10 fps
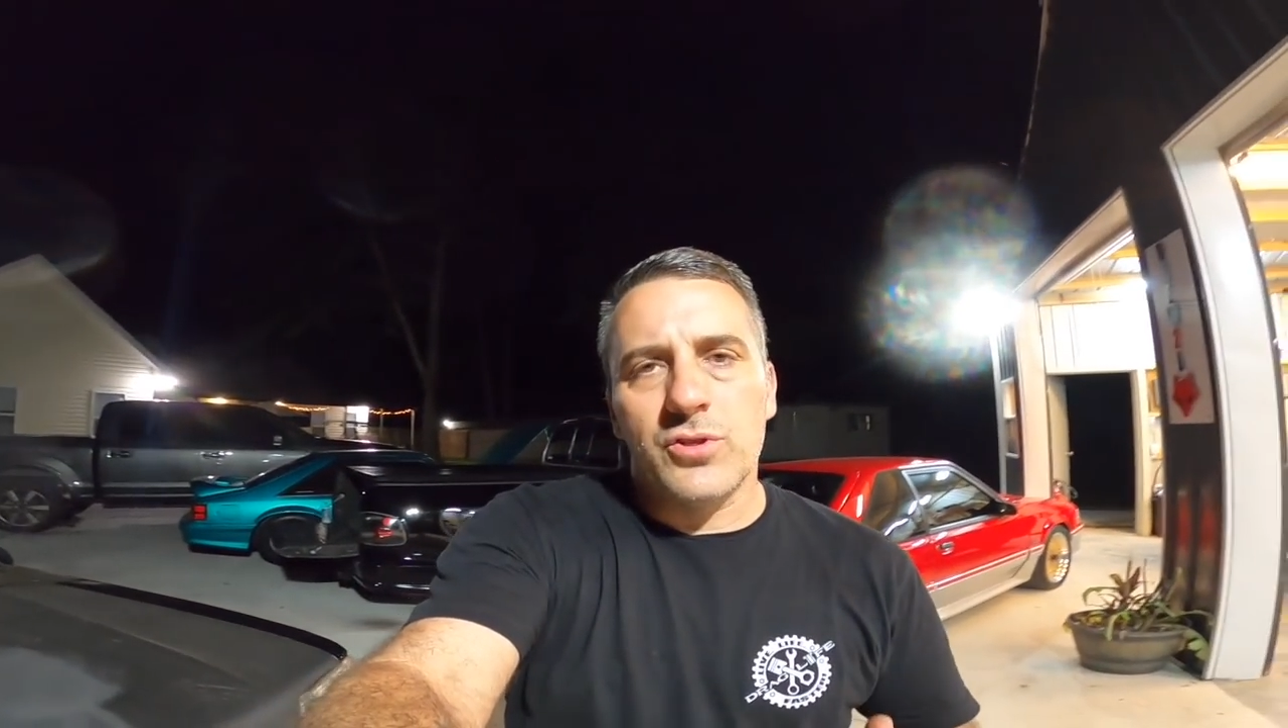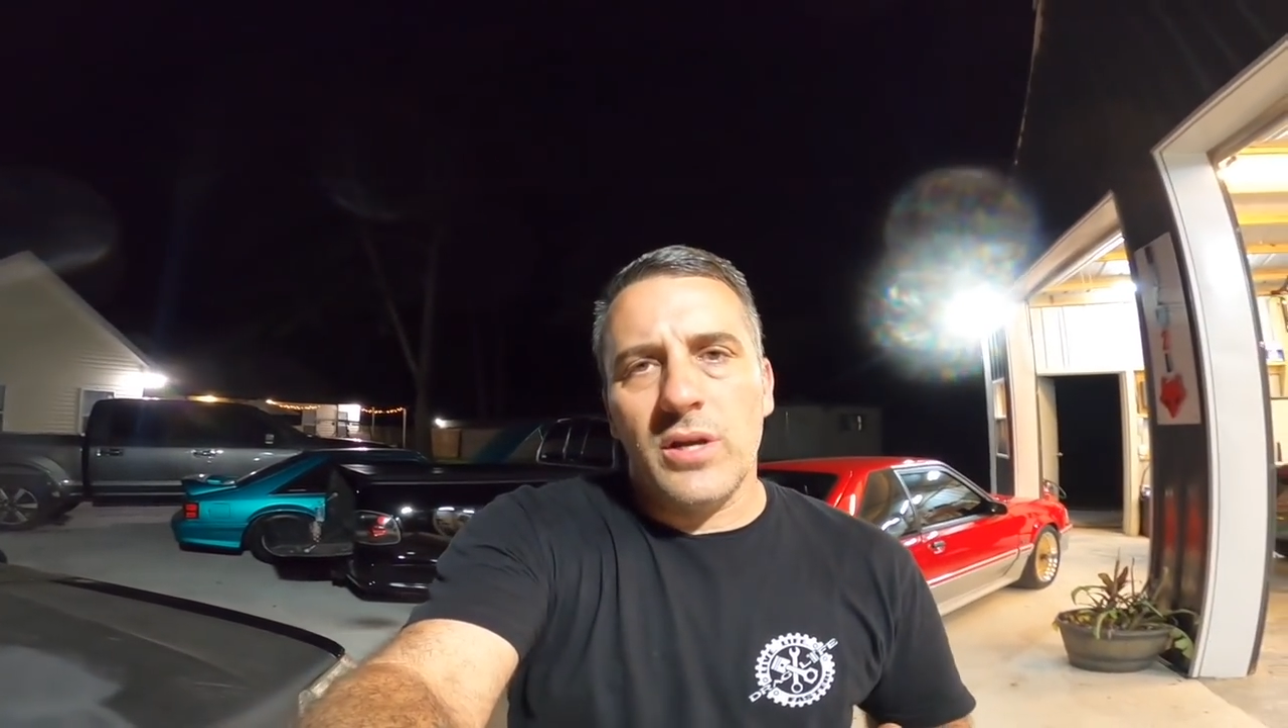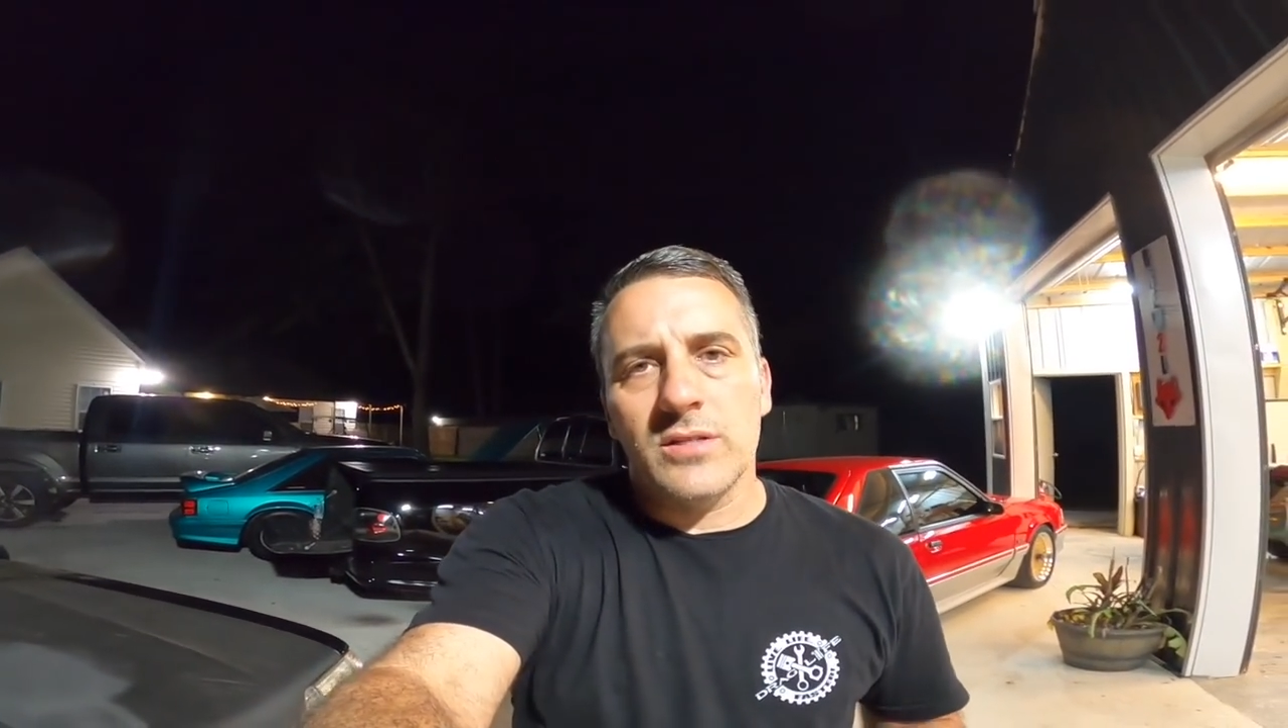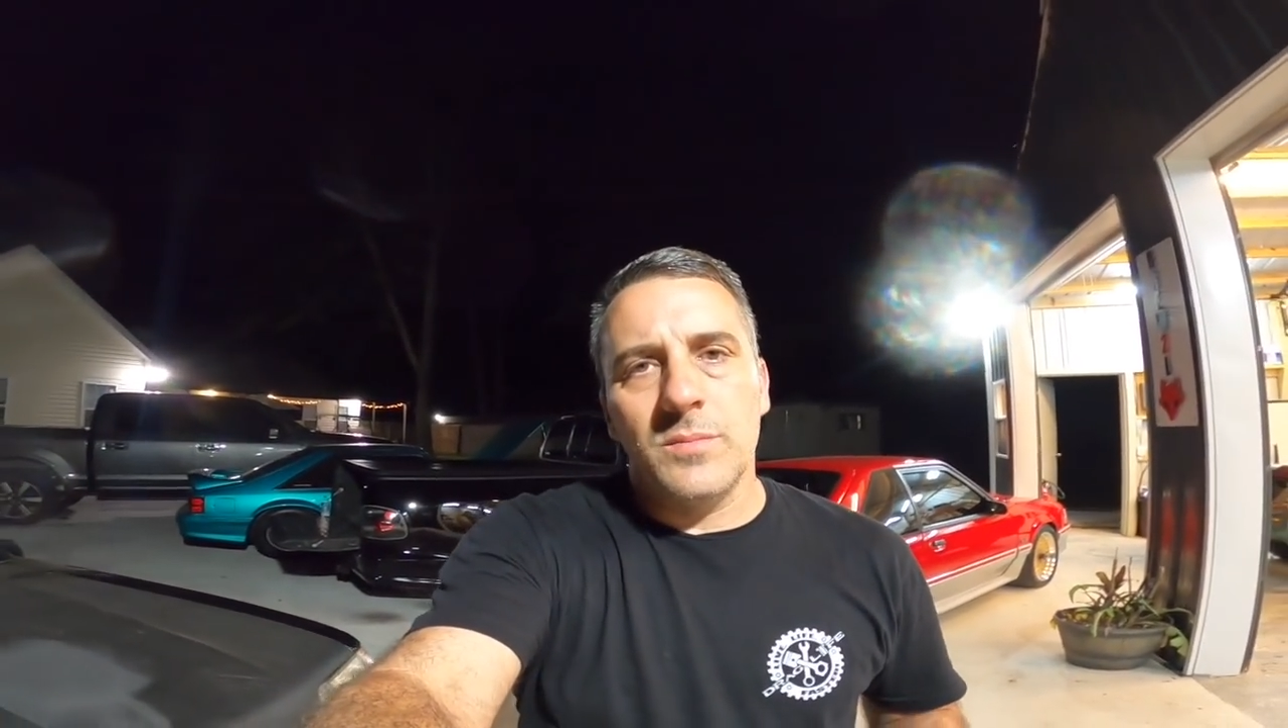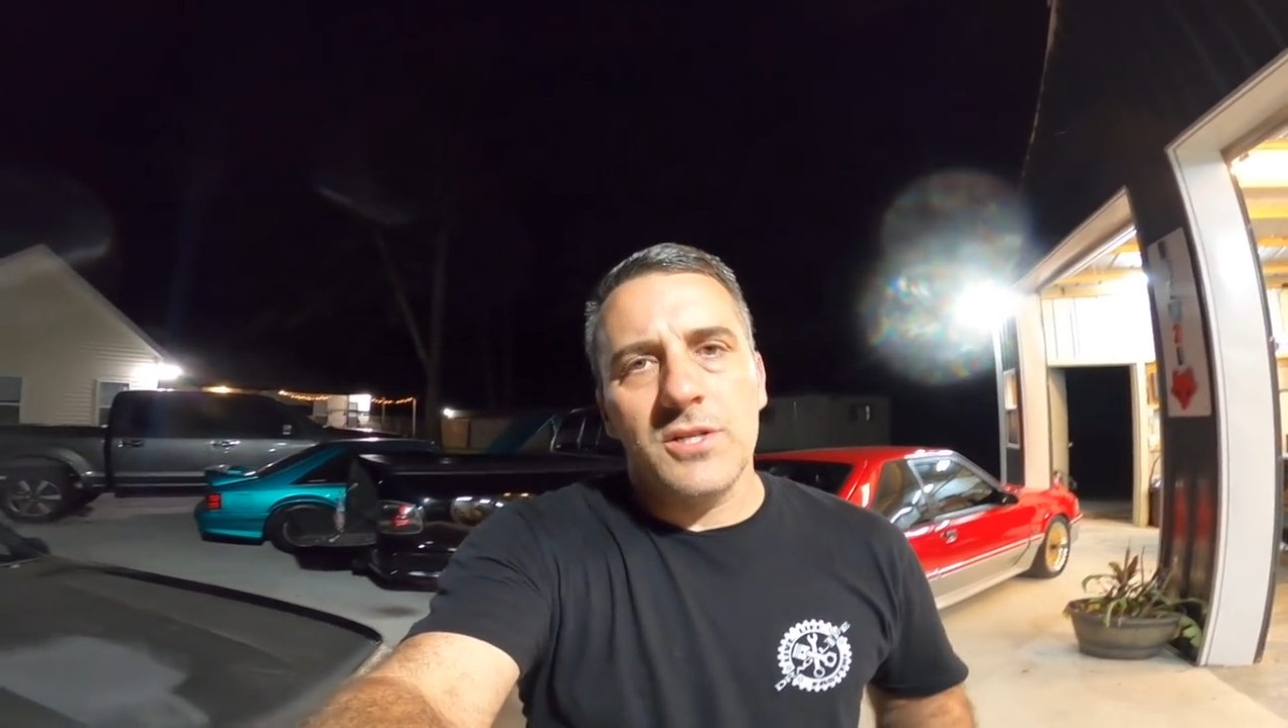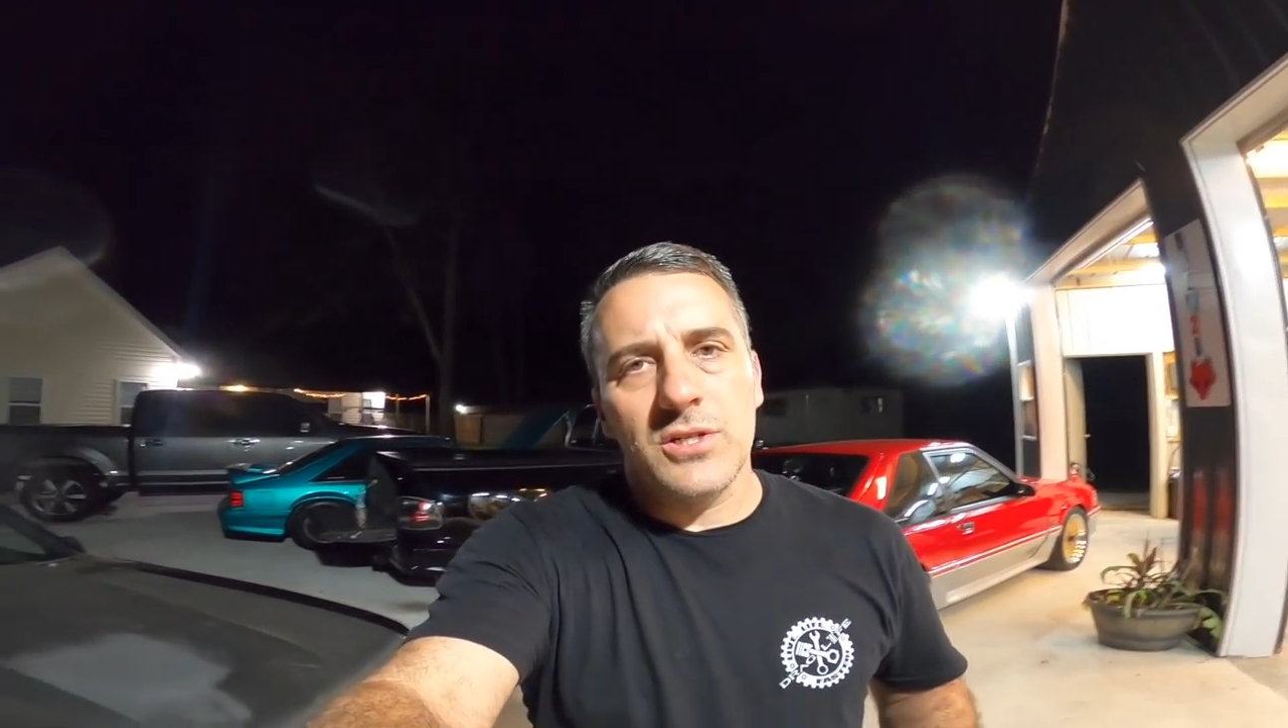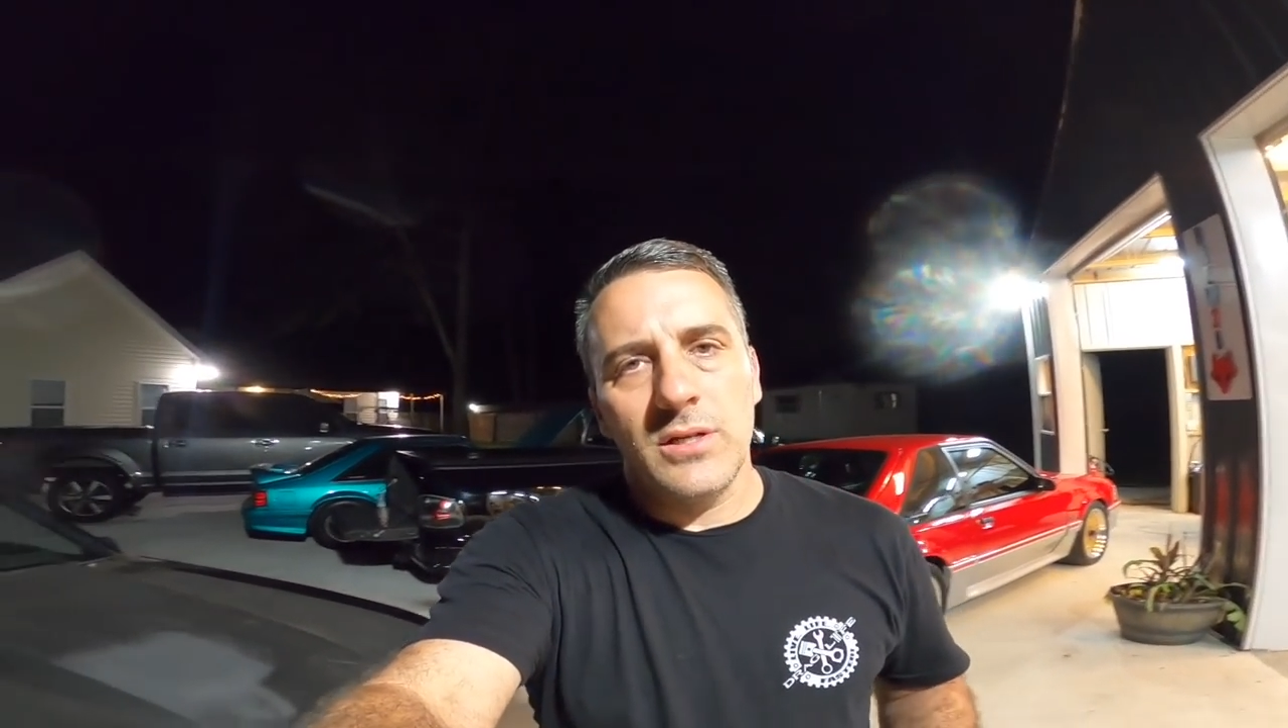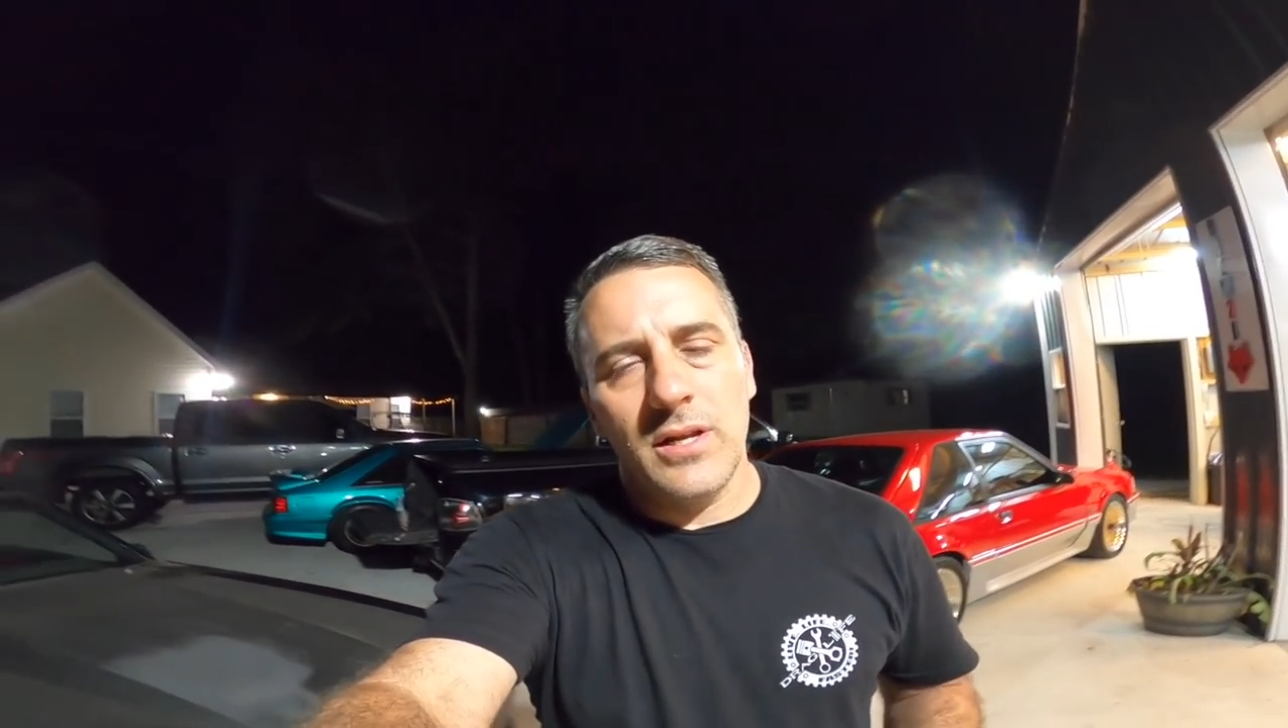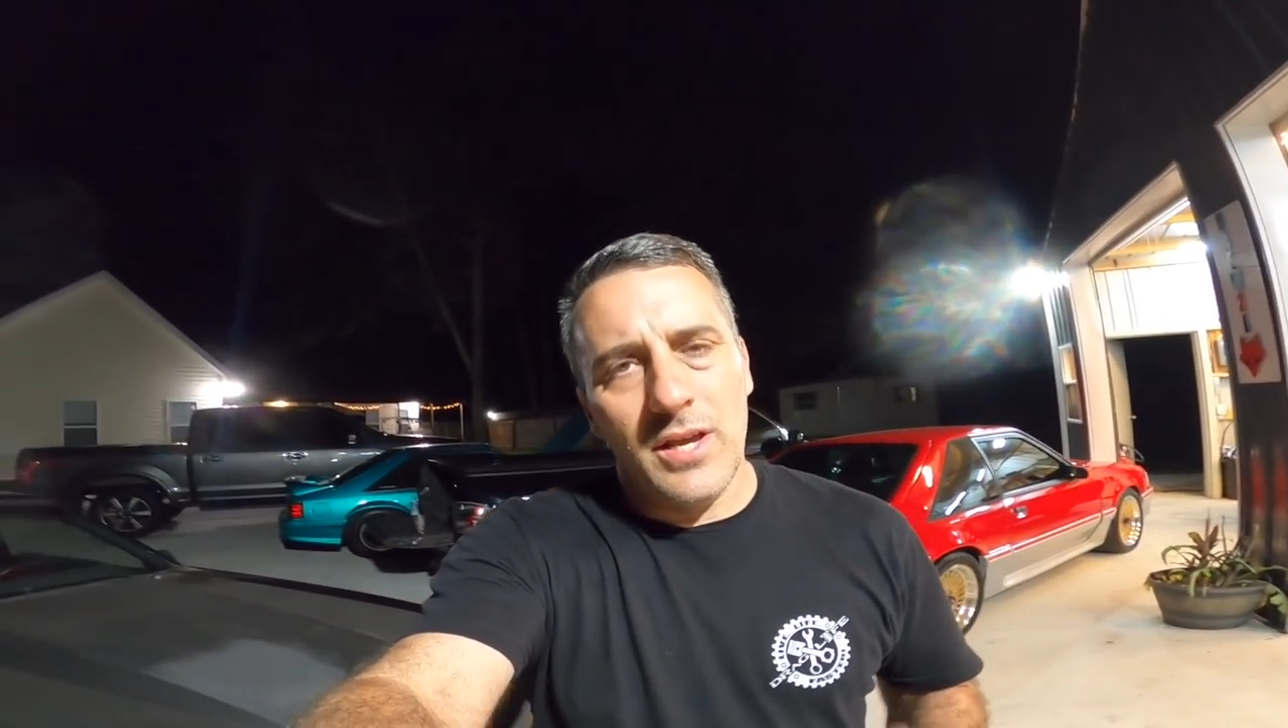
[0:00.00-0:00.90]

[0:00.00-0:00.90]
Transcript: transmission in